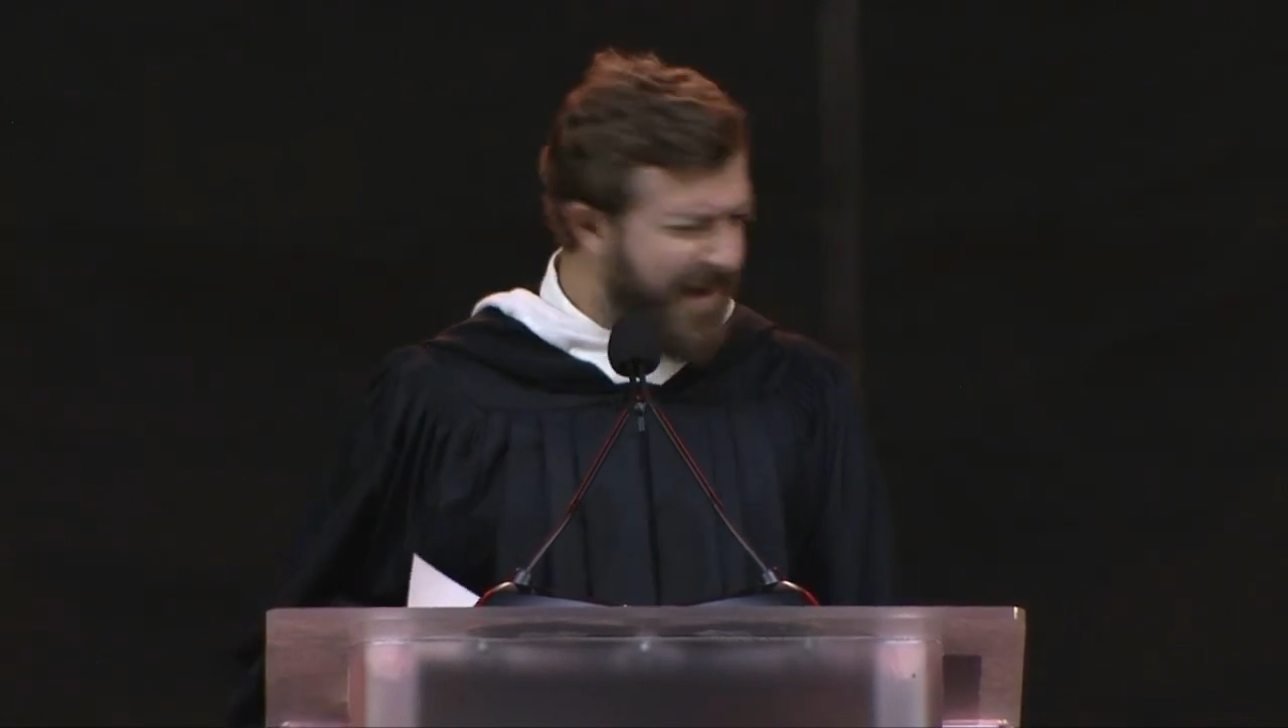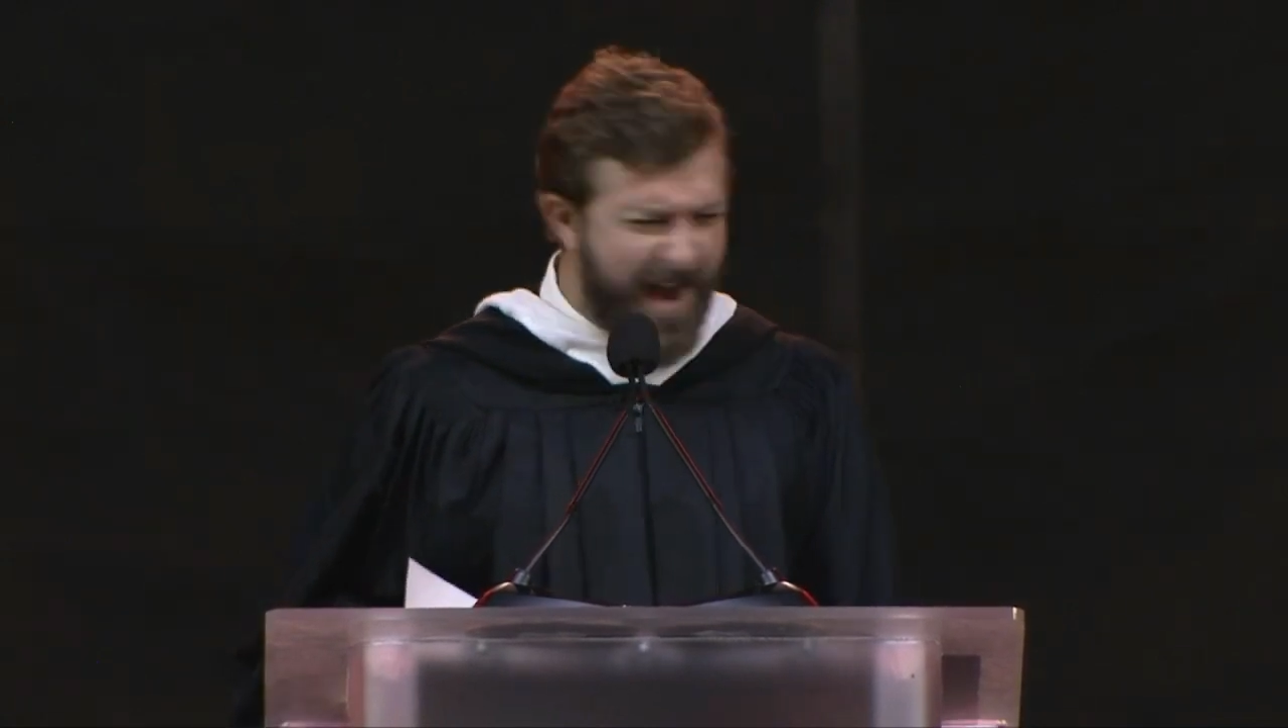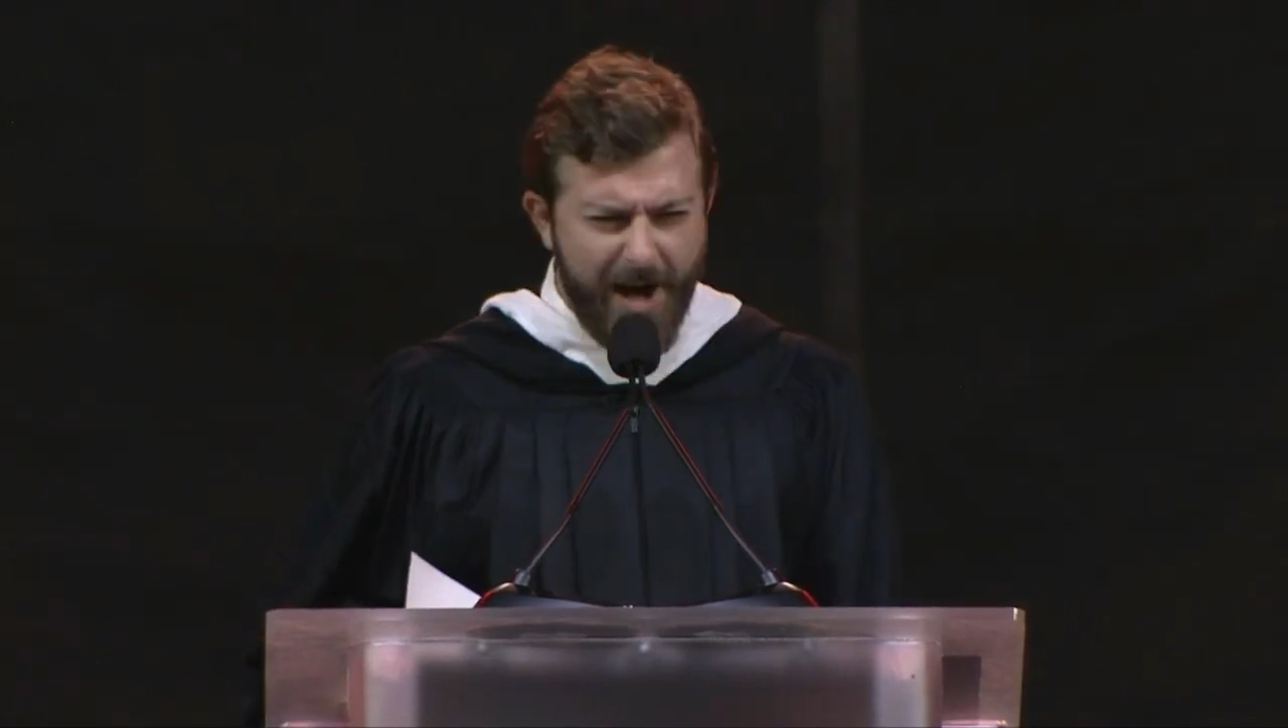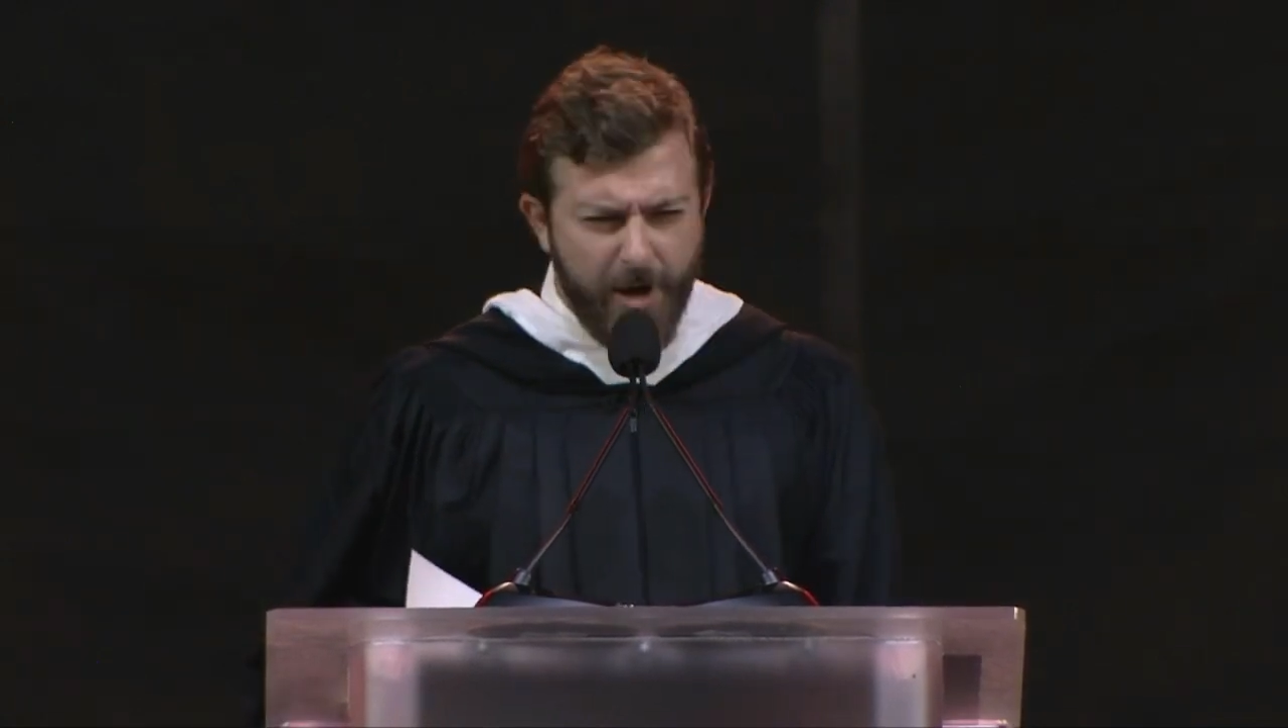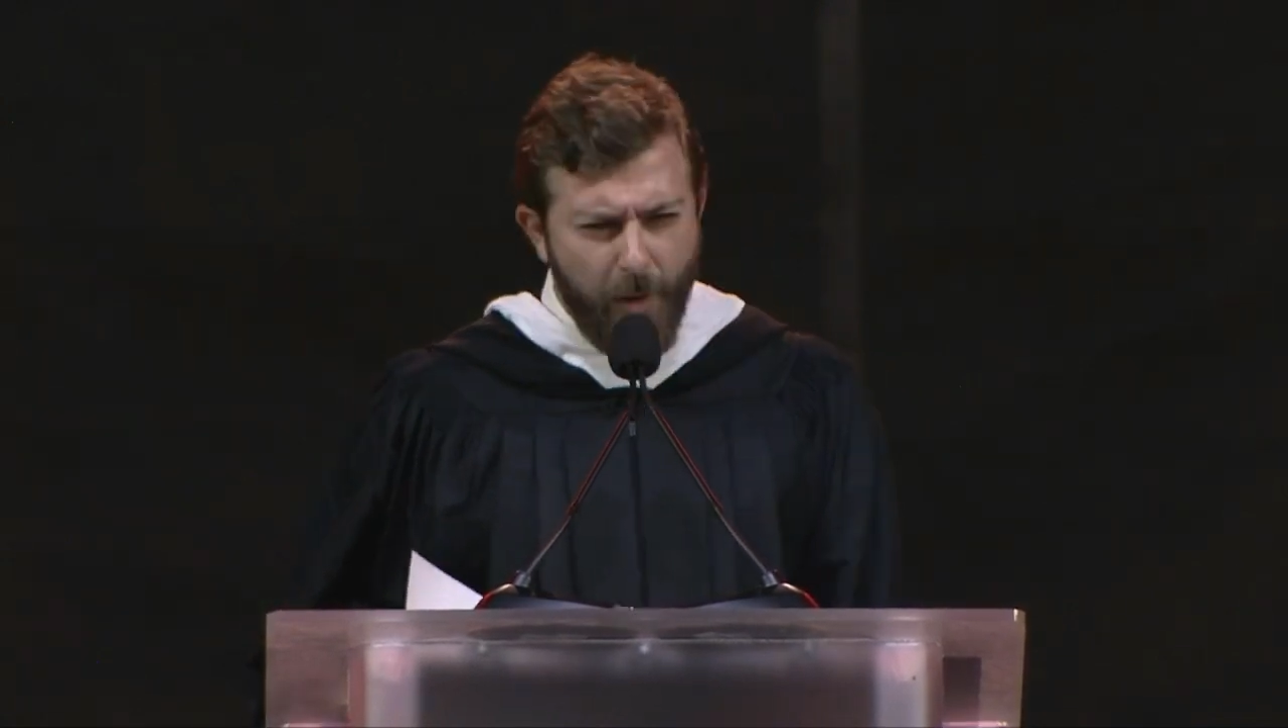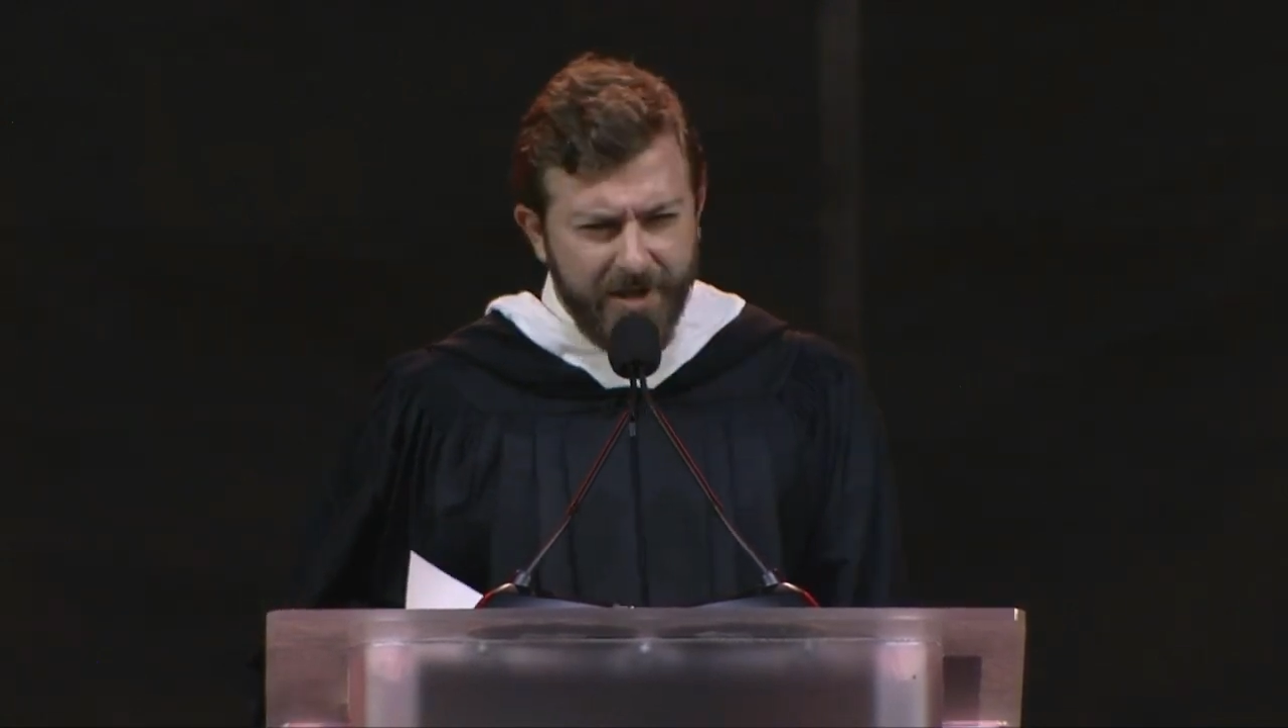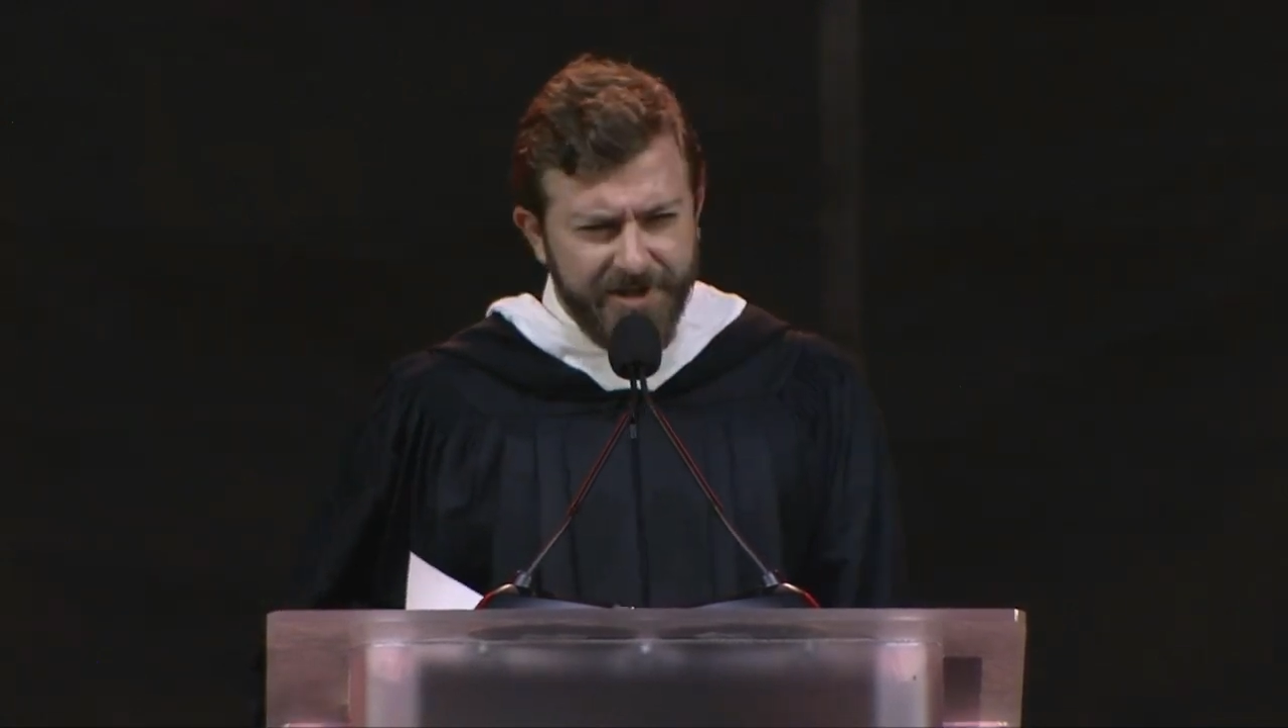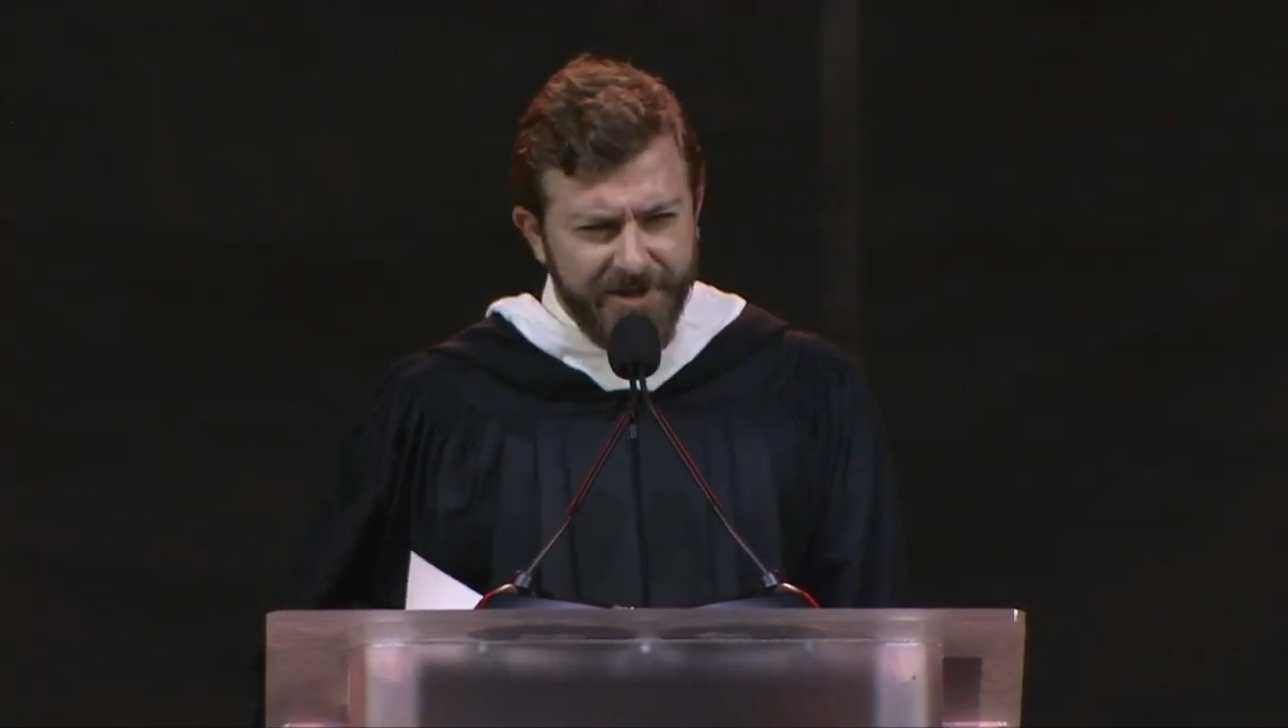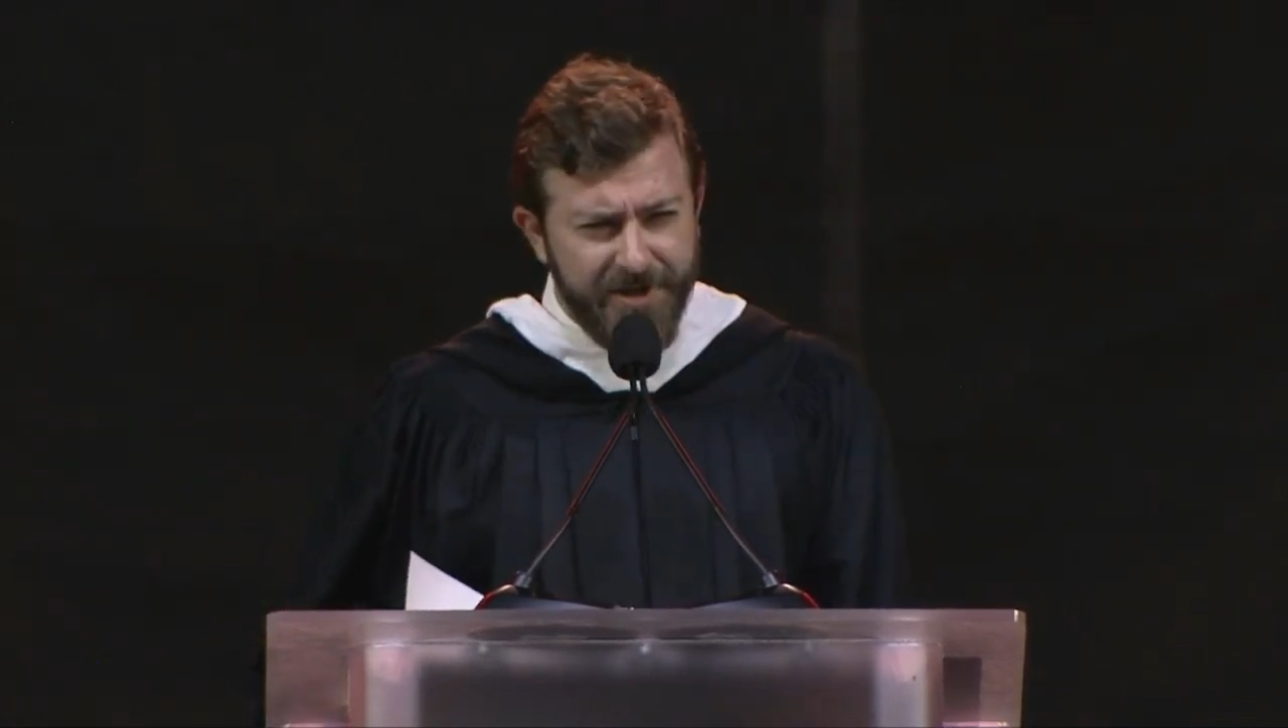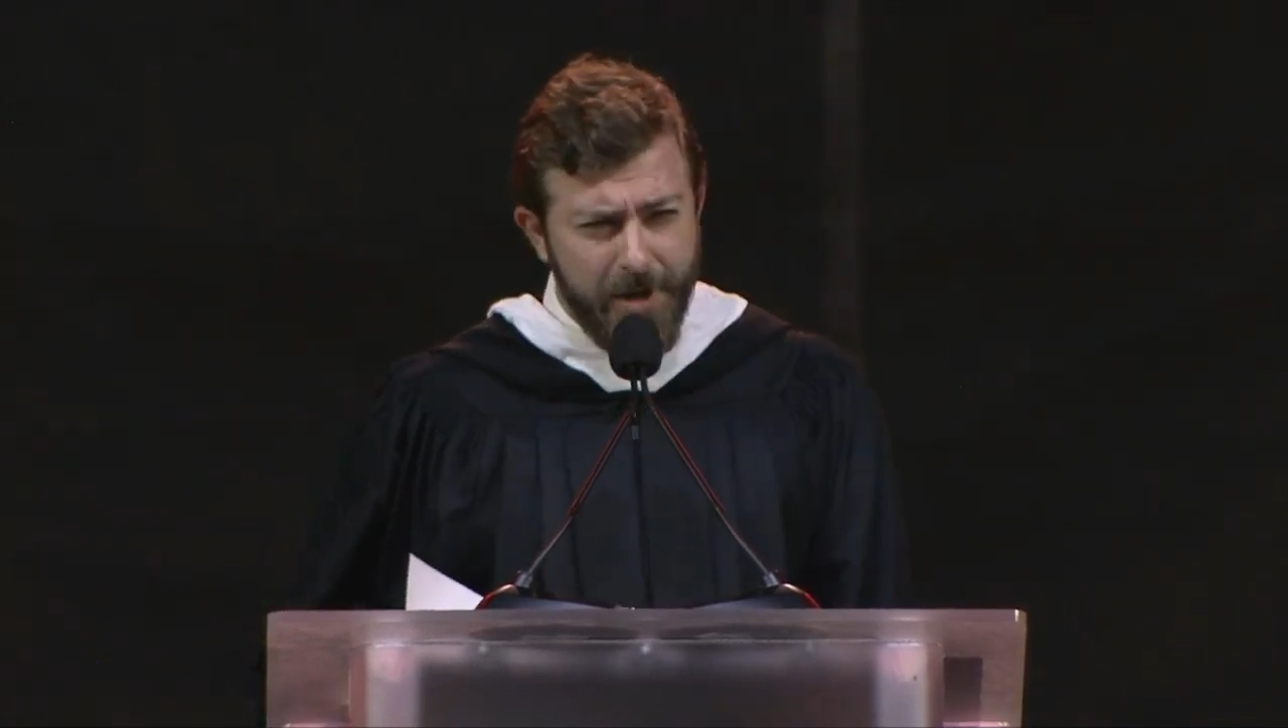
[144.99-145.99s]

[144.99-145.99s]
"I got questions,